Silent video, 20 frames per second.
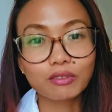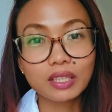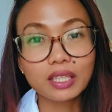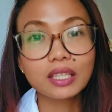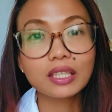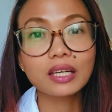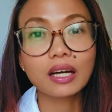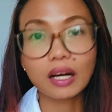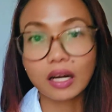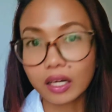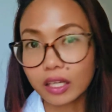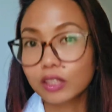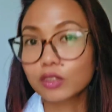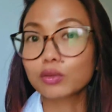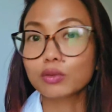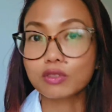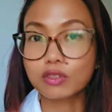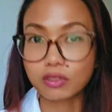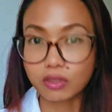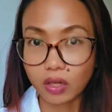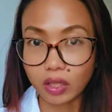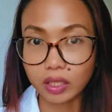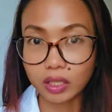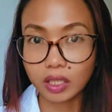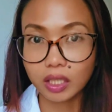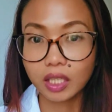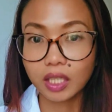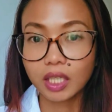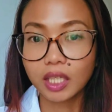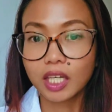really hard to start.
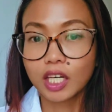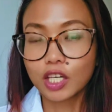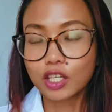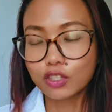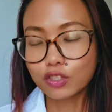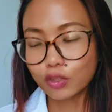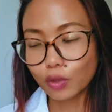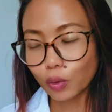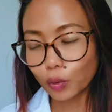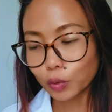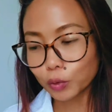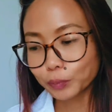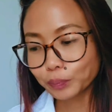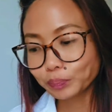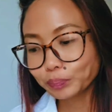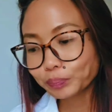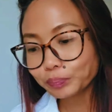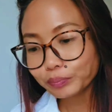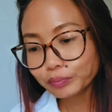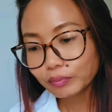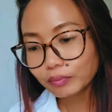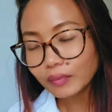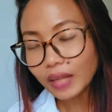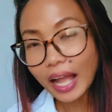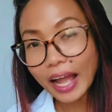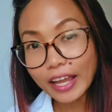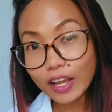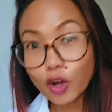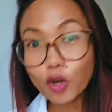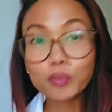So
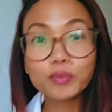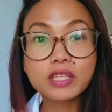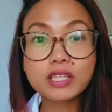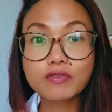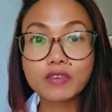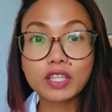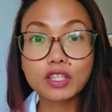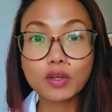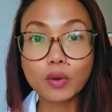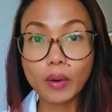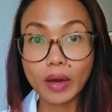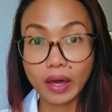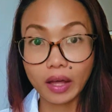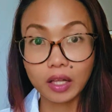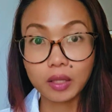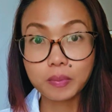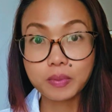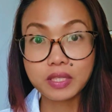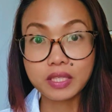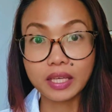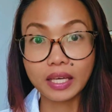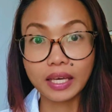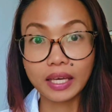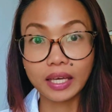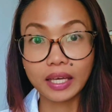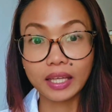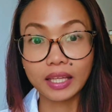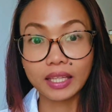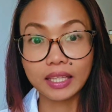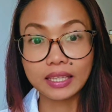I hope this video helps,
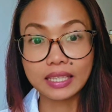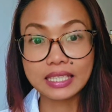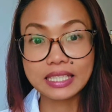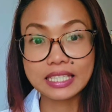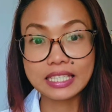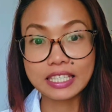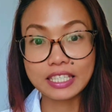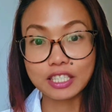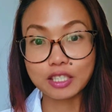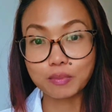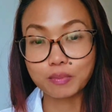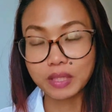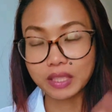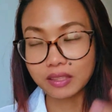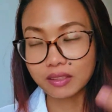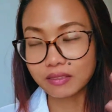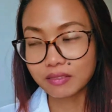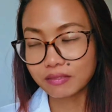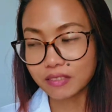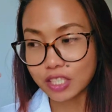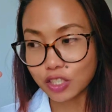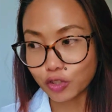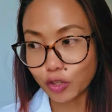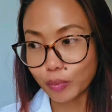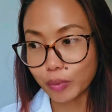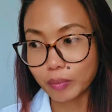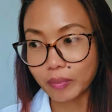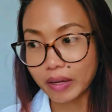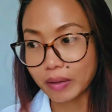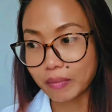and this has been
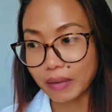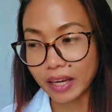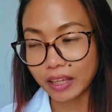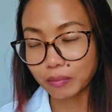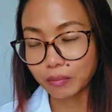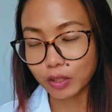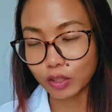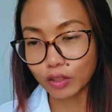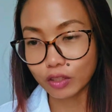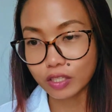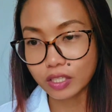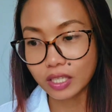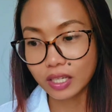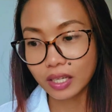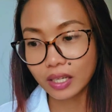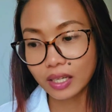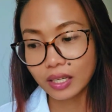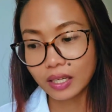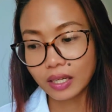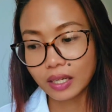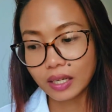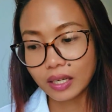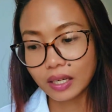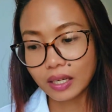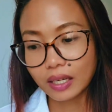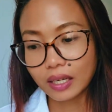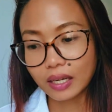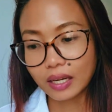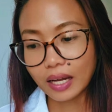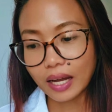disturbing my mind because
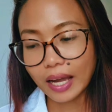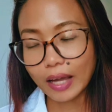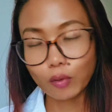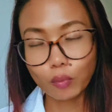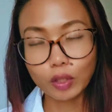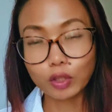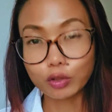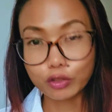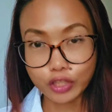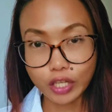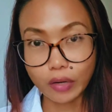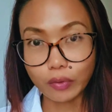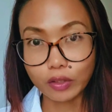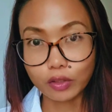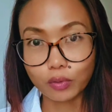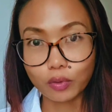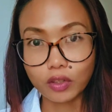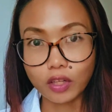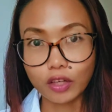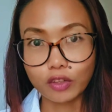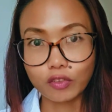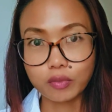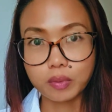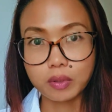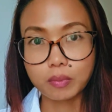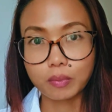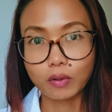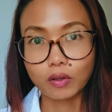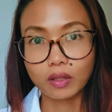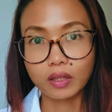I want to share it to a lot of
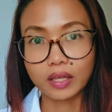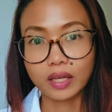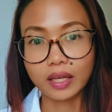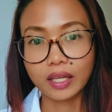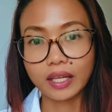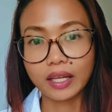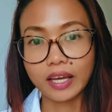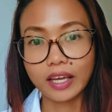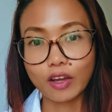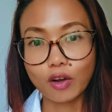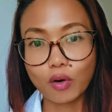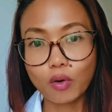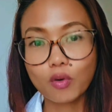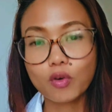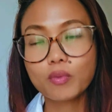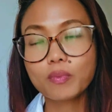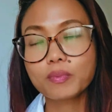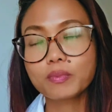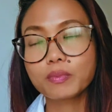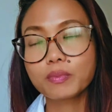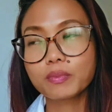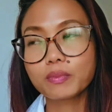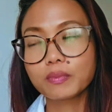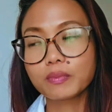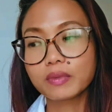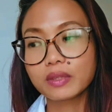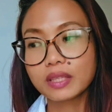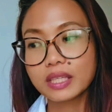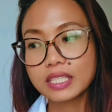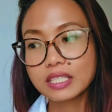people, and I hope
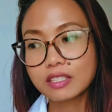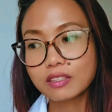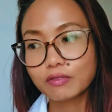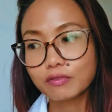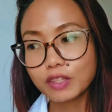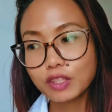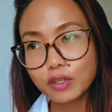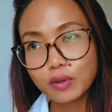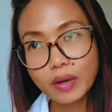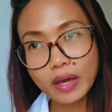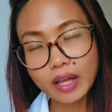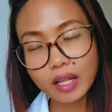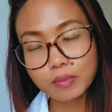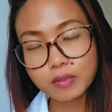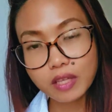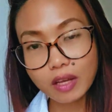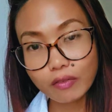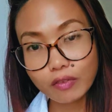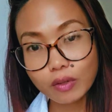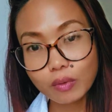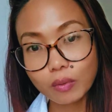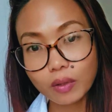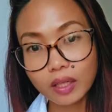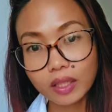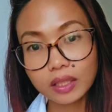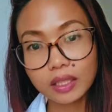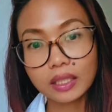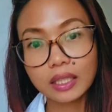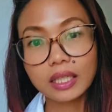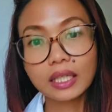this video helps
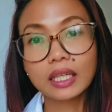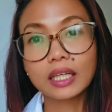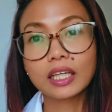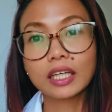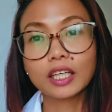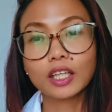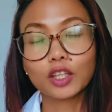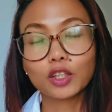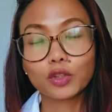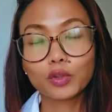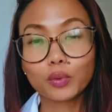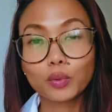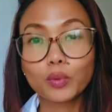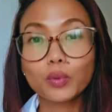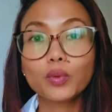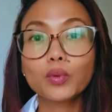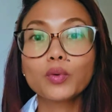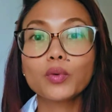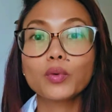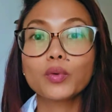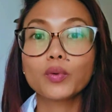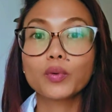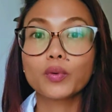everyone to